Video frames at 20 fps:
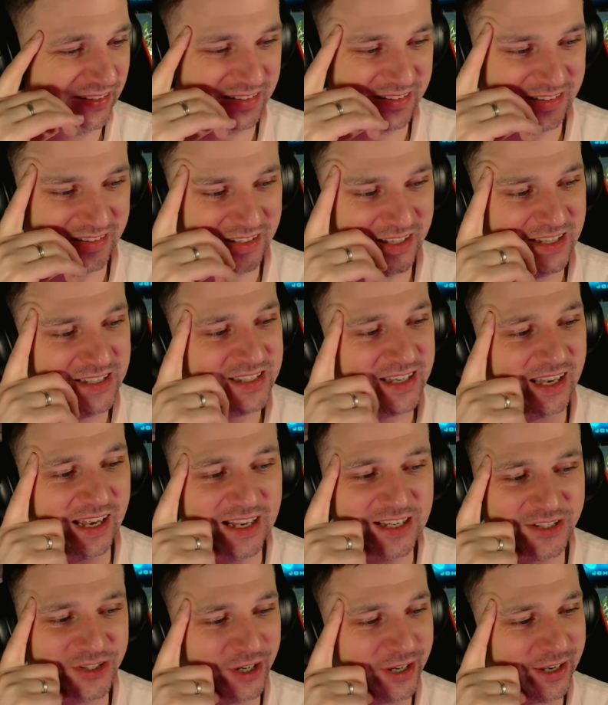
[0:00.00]
these
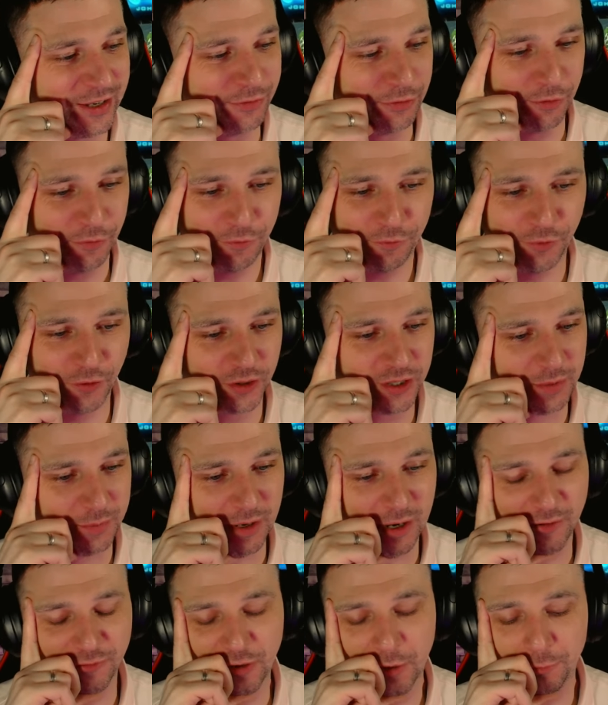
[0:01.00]
guys don't give a fuck
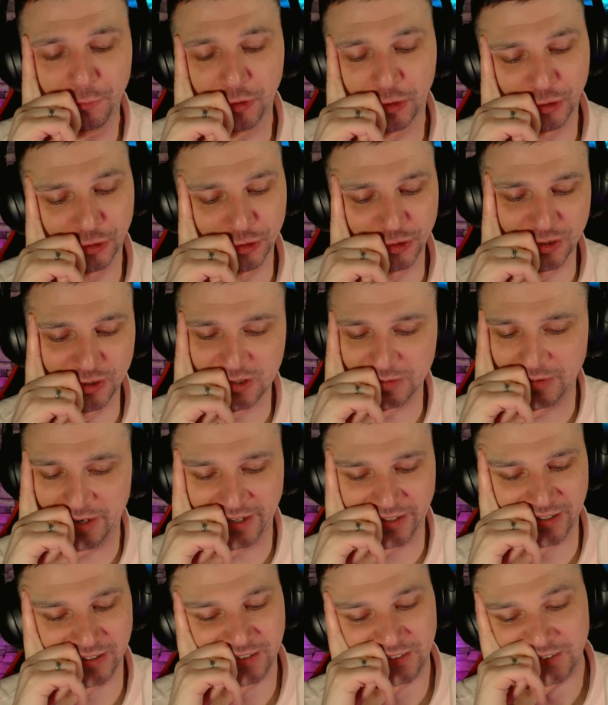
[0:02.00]
about repercussions,
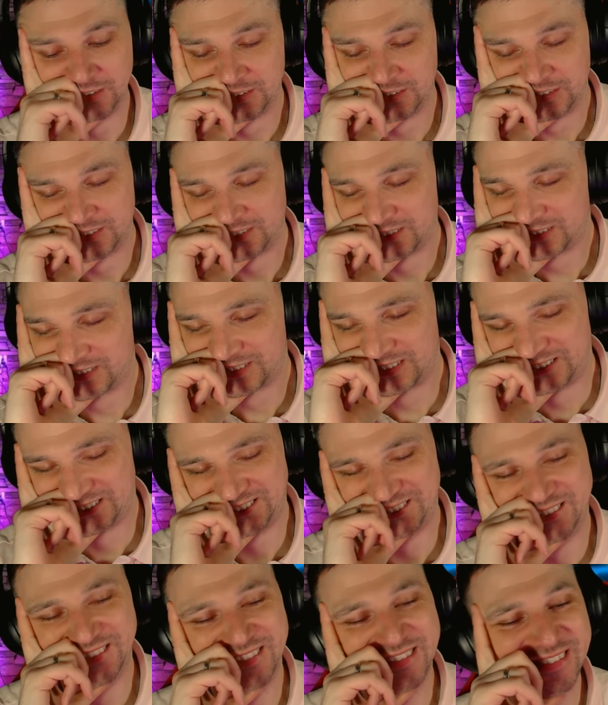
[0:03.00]
man. Hey.
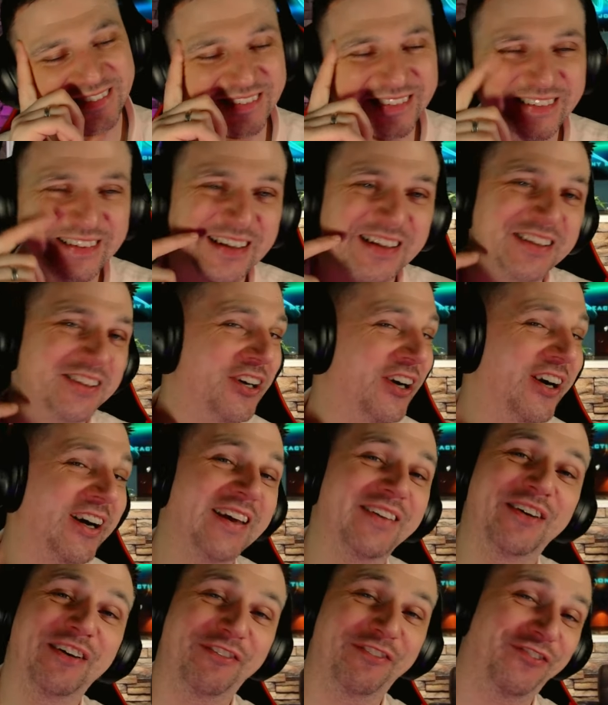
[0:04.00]
don't
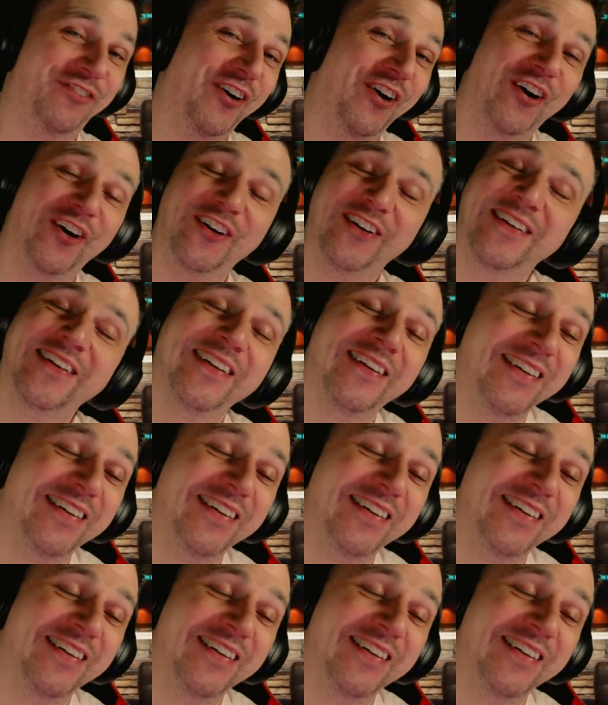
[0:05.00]
give a fuck.